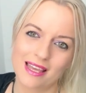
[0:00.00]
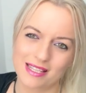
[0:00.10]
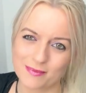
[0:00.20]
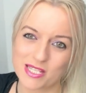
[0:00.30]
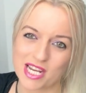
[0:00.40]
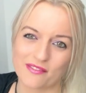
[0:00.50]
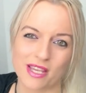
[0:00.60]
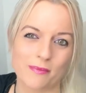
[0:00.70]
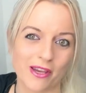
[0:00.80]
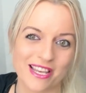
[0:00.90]
It's a bit
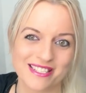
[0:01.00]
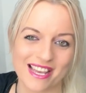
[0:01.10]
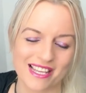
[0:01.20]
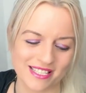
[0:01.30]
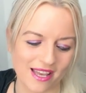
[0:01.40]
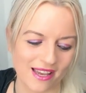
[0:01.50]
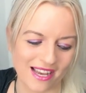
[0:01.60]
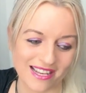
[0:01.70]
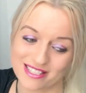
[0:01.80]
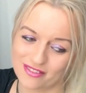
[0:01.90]
chavvy, but
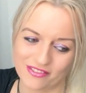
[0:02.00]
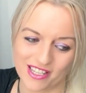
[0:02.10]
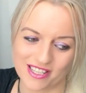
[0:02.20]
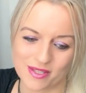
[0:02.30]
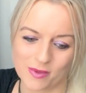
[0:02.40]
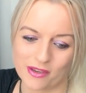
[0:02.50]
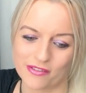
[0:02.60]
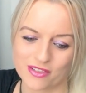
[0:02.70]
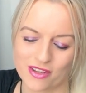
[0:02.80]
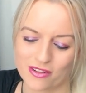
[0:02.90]
I still think it's a
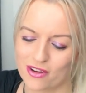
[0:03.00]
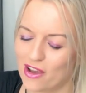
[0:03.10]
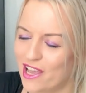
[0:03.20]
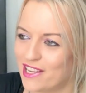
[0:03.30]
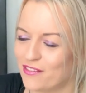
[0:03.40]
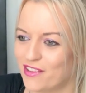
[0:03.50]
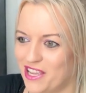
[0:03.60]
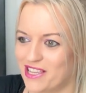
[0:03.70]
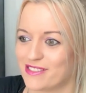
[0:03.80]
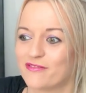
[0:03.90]
beautiful song. Not heard it for
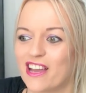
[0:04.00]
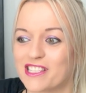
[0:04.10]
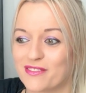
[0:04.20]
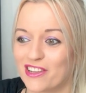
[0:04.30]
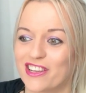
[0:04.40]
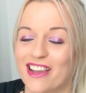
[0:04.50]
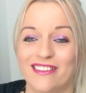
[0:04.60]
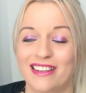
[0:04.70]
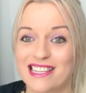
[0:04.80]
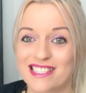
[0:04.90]
years. In fact, I'm going to go
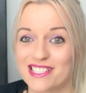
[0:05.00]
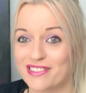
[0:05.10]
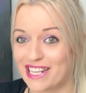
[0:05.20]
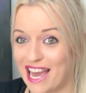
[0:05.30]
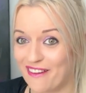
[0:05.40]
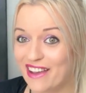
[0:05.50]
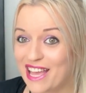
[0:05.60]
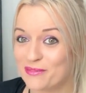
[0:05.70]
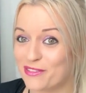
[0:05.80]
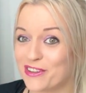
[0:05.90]
and listen to it now
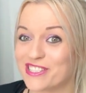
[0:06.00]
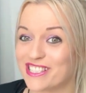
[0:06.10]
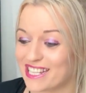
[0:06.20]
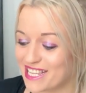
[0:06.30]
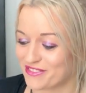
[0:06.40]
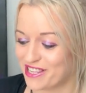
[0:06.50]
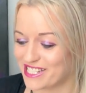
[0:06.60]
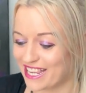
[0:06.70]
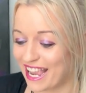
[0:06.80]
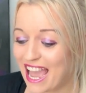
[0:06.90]
before I do the next
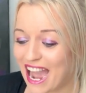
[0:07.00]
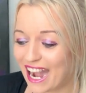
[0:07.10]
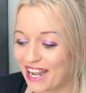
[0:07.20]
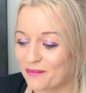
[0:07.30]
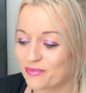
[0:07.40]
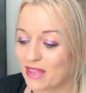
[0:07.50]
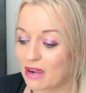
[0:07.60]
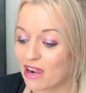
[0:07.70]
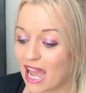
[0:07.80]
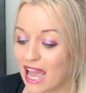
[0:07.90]
reading. Right,
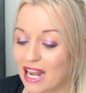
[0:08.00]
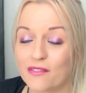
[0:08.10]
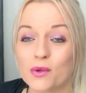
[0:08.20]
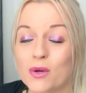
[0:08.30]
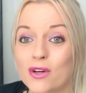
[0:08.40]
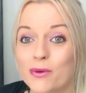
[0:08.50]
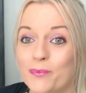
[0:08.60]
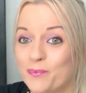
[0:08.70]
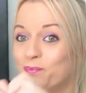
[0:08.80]
I love you all.